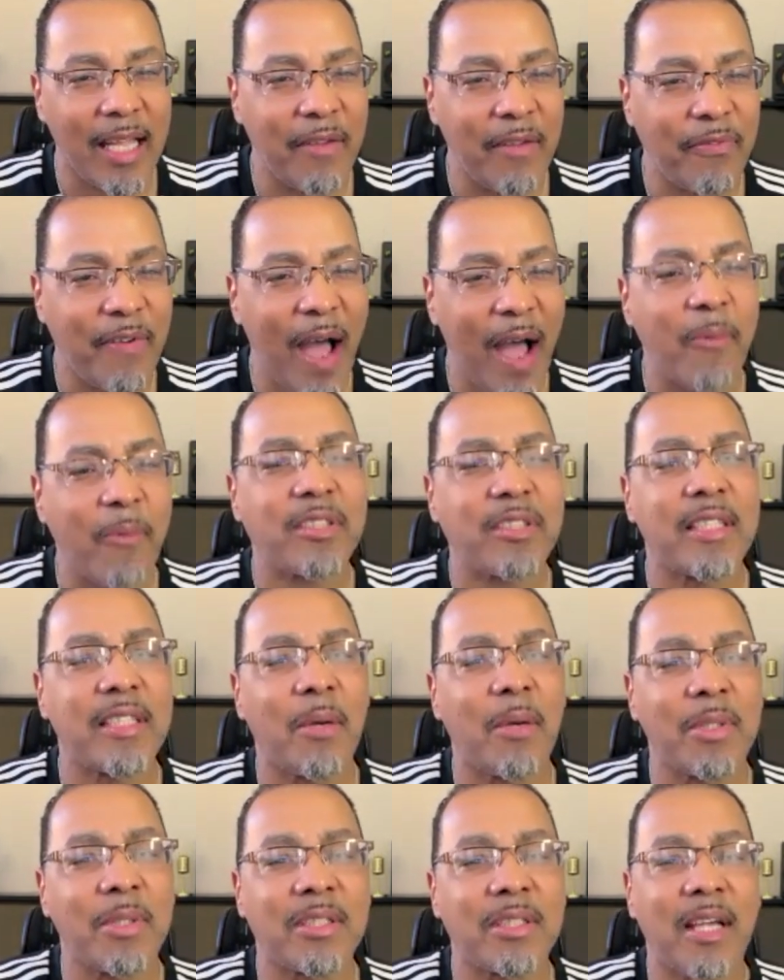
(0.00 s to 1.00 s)
if I was
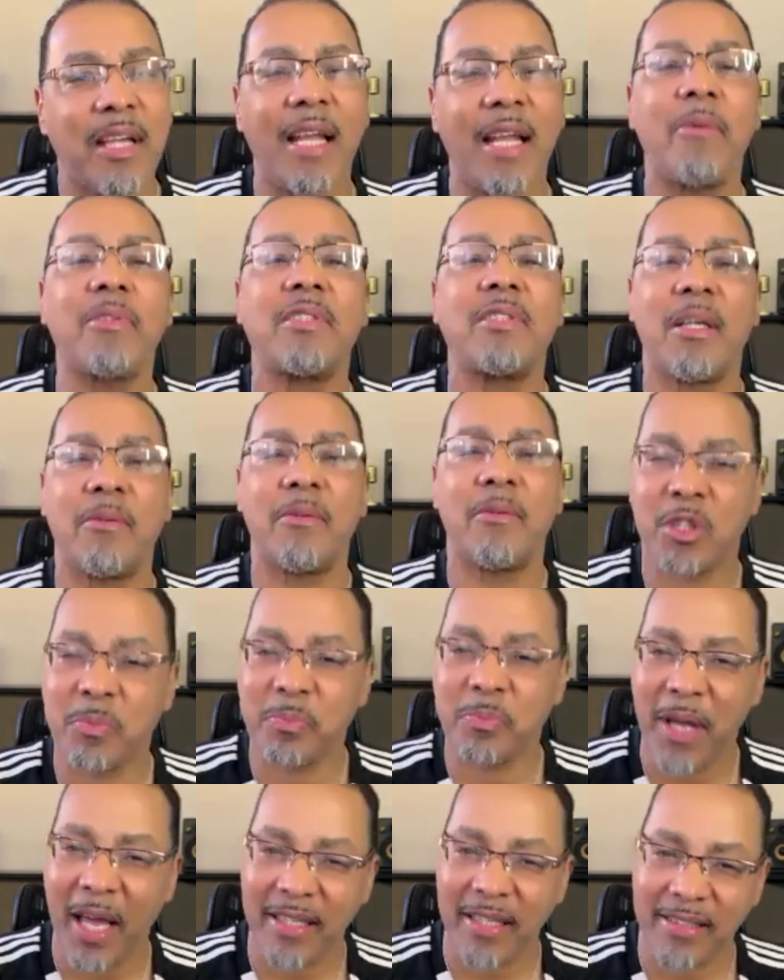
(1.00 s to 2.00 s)
sitting there with Donnie, I would say,
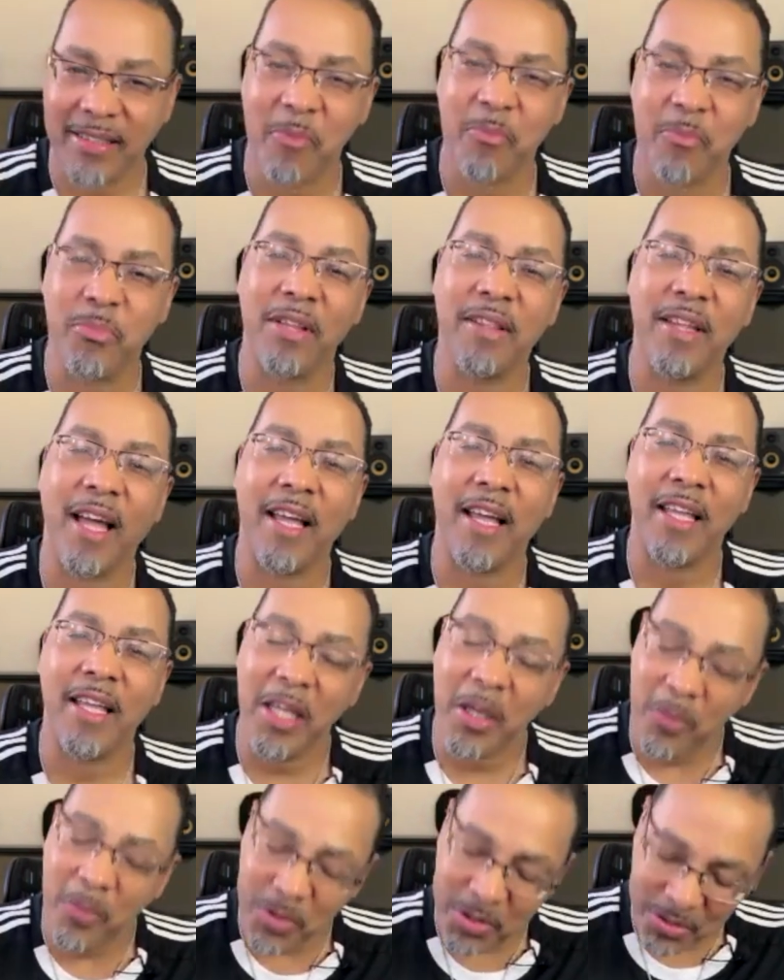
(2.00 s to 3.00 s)
respect that, brother. I
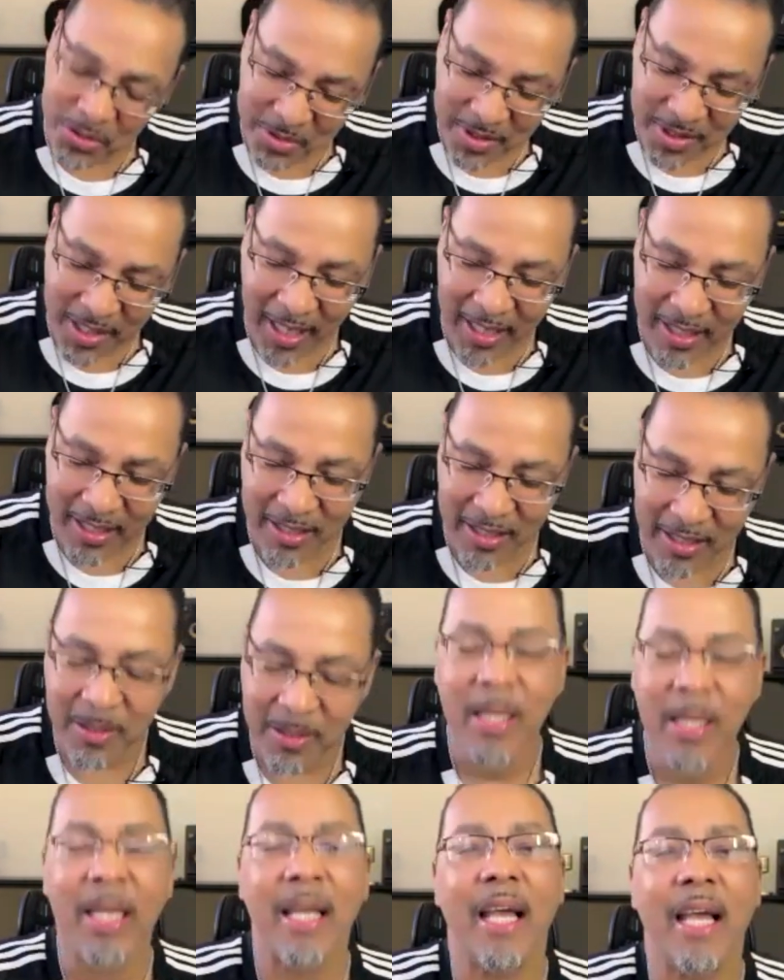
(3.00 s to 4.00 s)
hear what you're
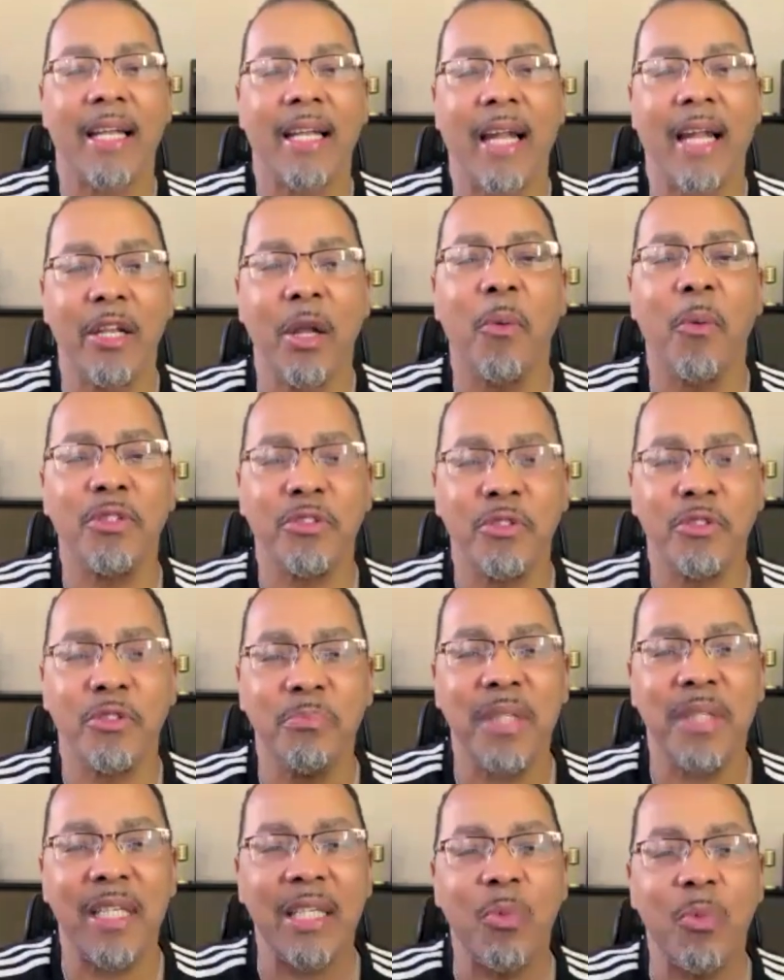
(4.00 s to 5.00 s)
saying, and I know what you
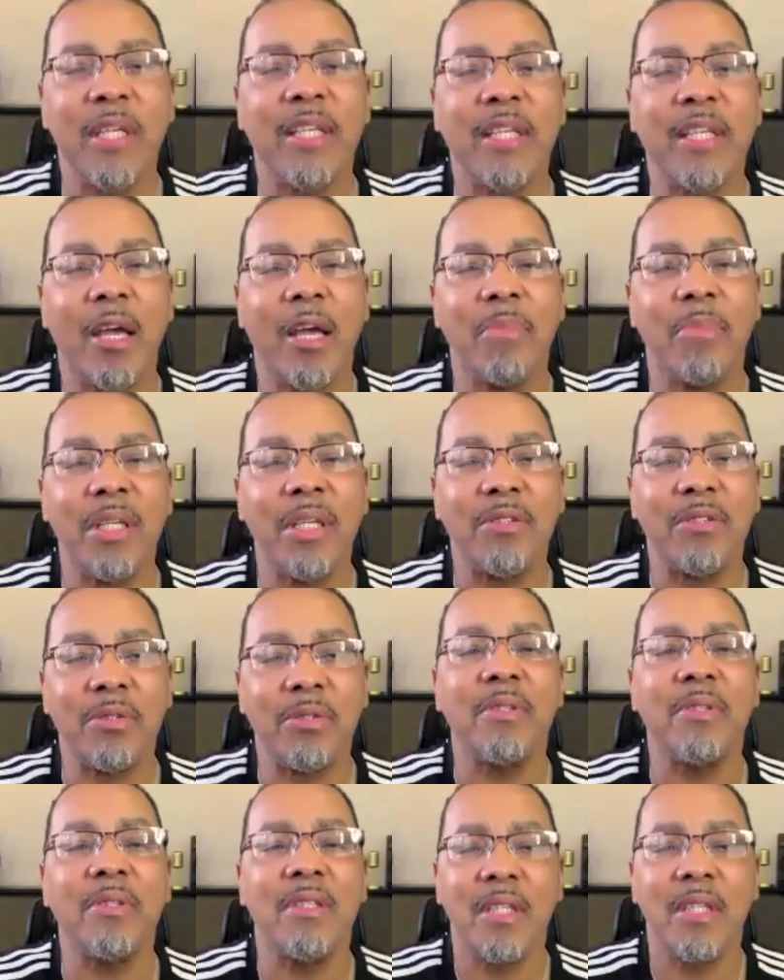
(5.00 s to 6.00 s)
mean. We can be
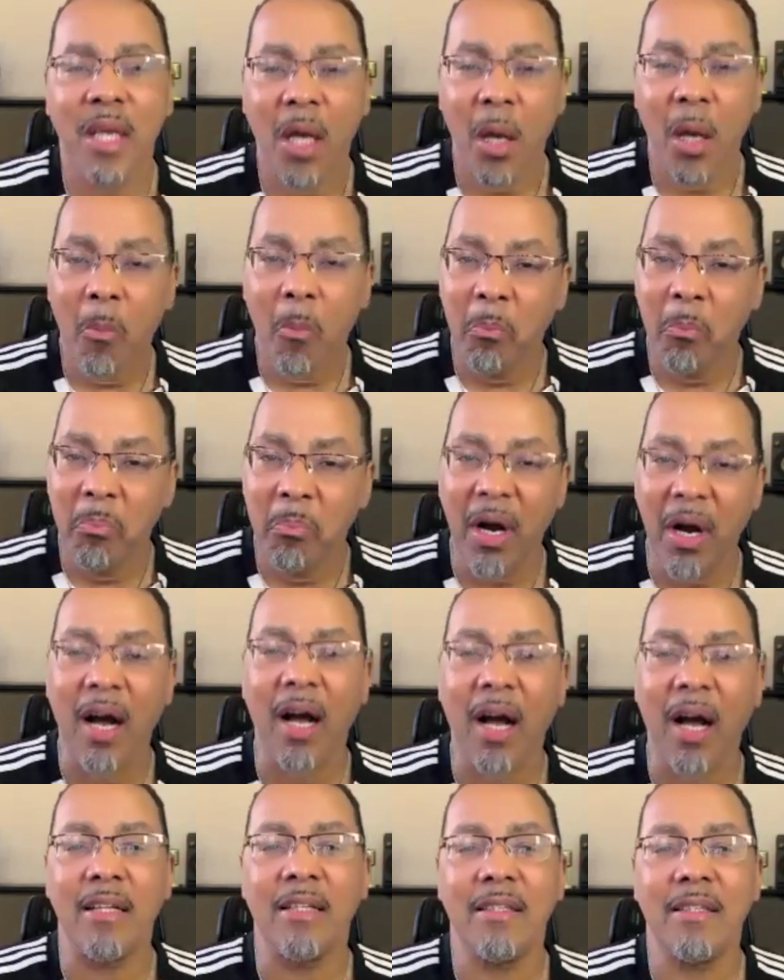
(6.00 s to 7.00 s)
too,
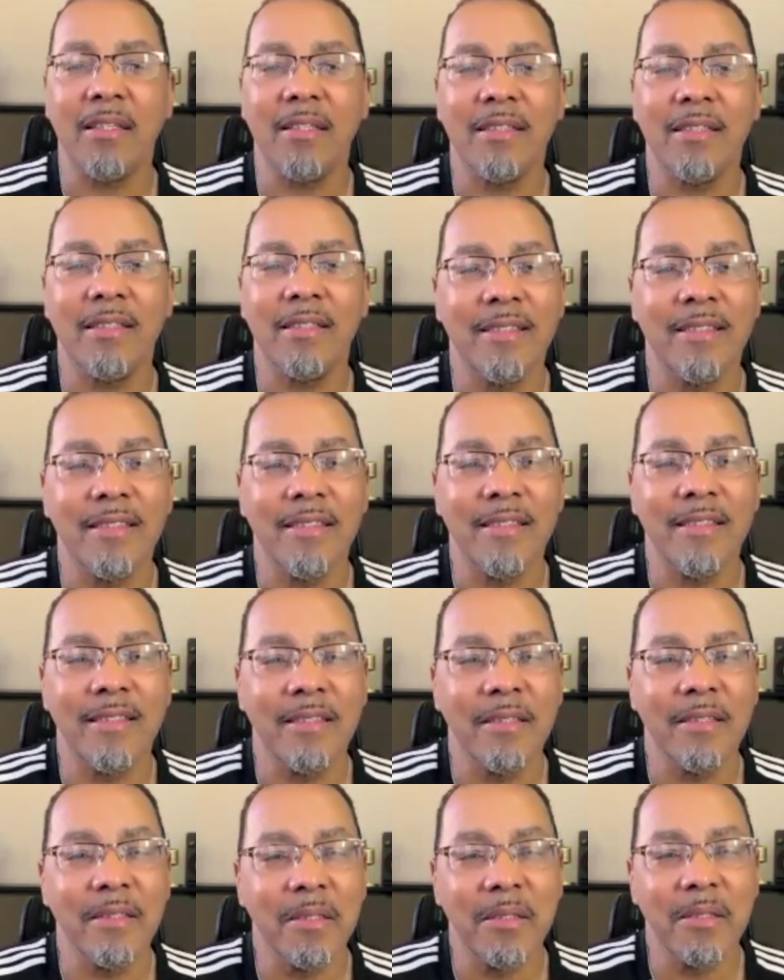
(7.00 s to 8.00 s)
but
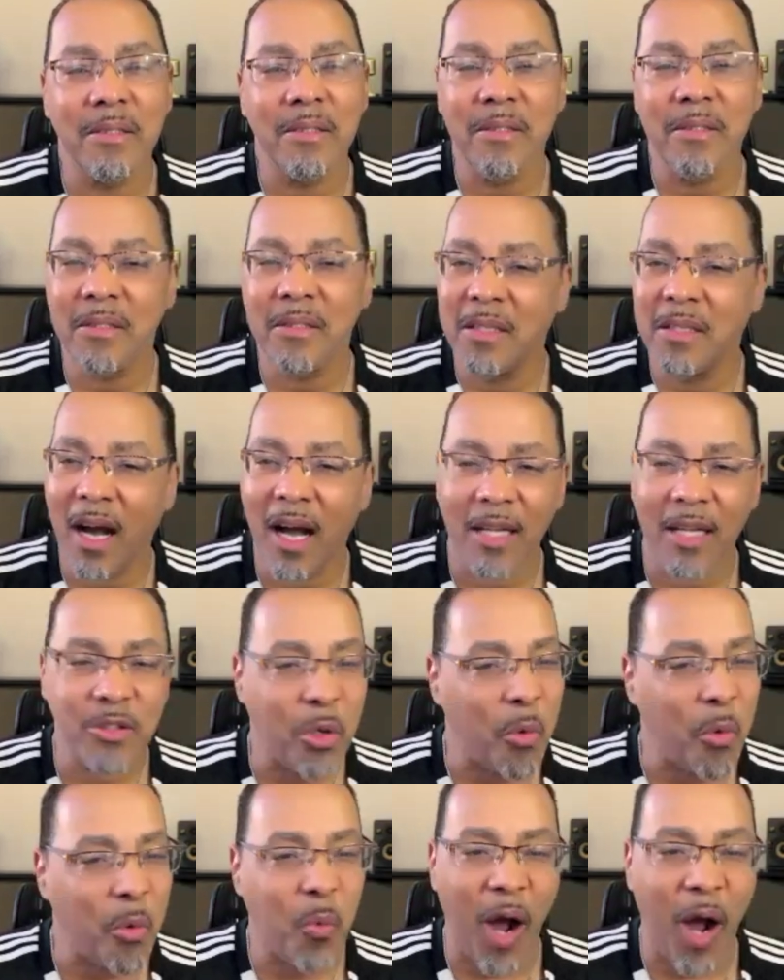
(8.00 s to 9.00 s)

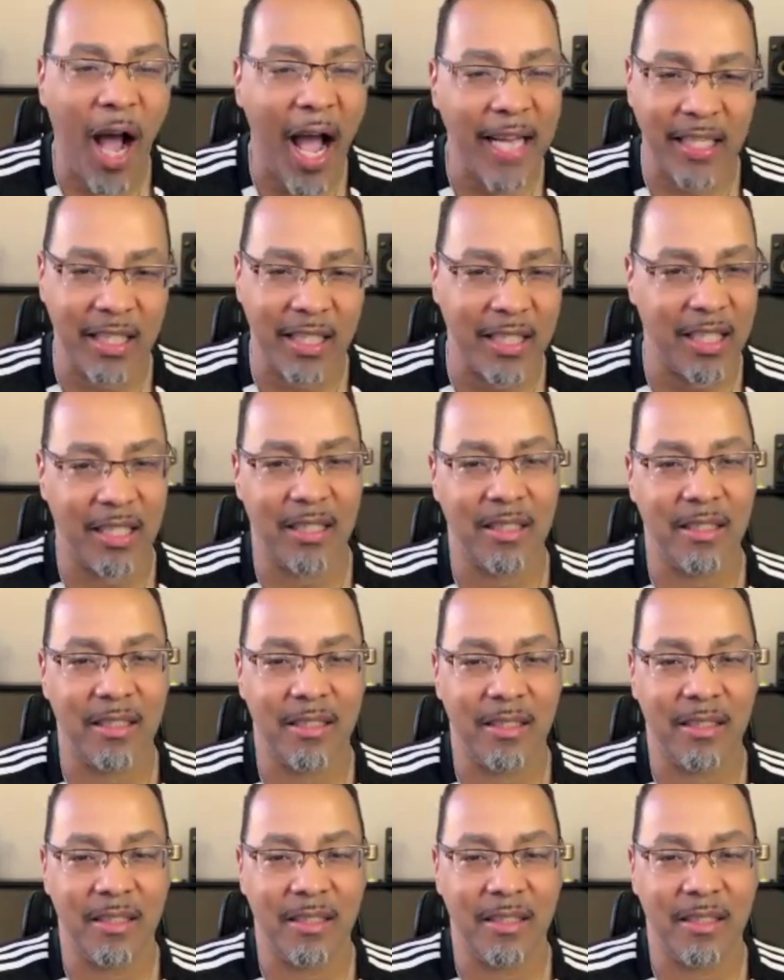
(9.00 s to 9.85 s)
God don't widen it